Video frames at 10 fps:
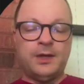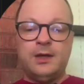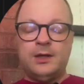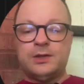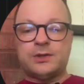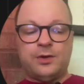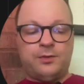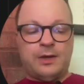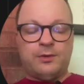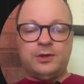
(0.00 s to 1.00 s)

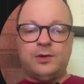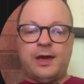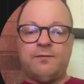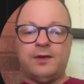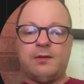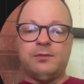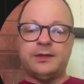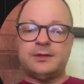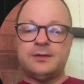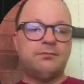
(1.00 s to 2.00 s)
So I'm going to do NVM
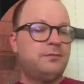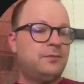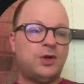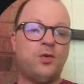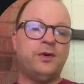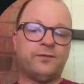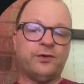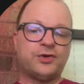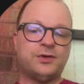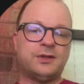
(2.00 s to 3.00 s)
list, no
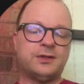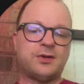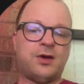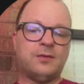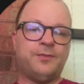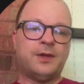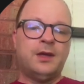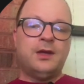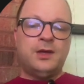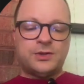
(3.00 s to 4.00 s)
inversions install.
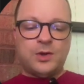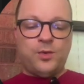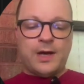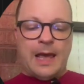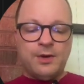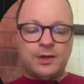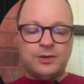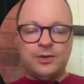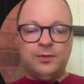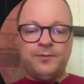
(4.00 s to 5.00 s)
So what I'm going to
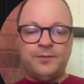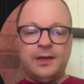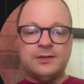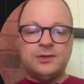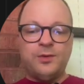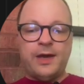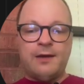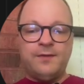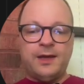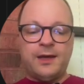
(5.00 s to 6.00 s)
do is do
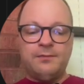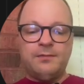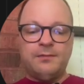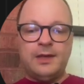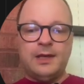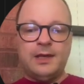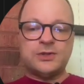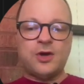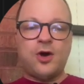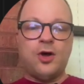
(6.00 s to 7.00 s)
NVM
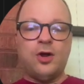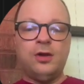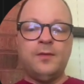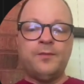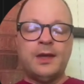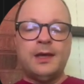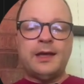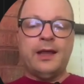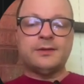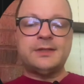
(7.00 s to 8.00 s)
install
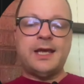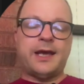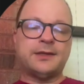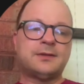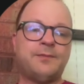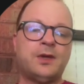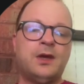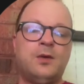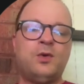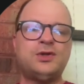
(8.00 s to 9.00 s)
LTS,
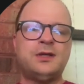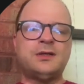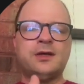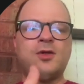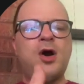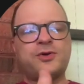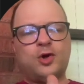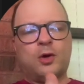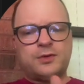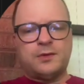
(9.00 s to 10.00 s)
which is the
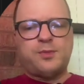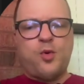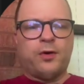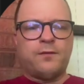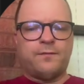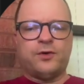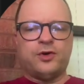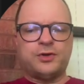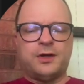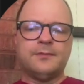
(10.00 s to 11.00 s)
long-term support
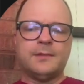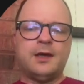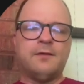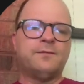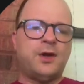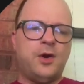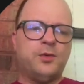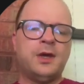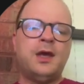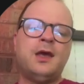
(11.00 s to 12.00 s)
version of
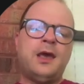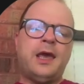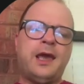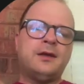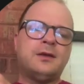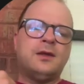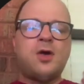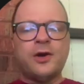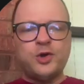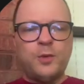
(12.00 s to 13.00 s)
Node. And long-term